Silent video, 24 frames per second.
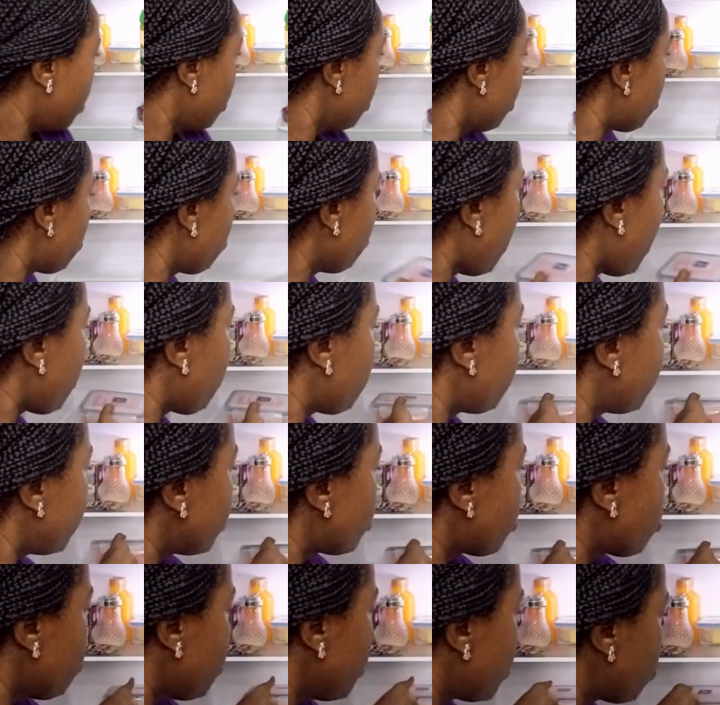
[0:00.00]
So I put the
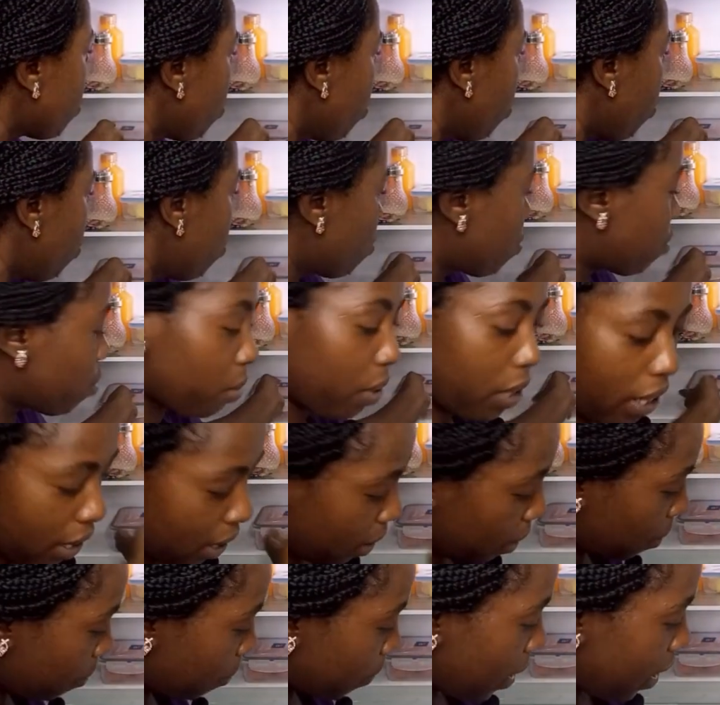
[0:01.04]
tomato also
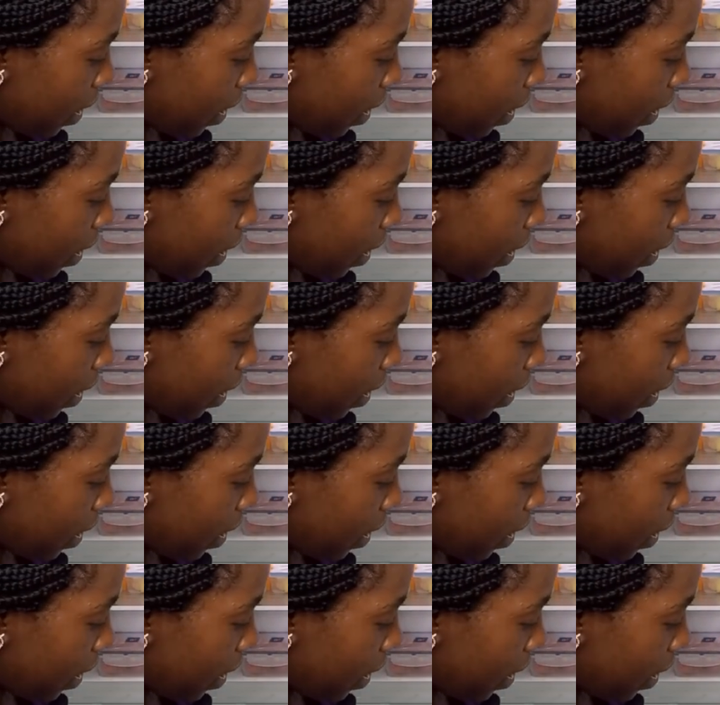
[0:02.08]
here.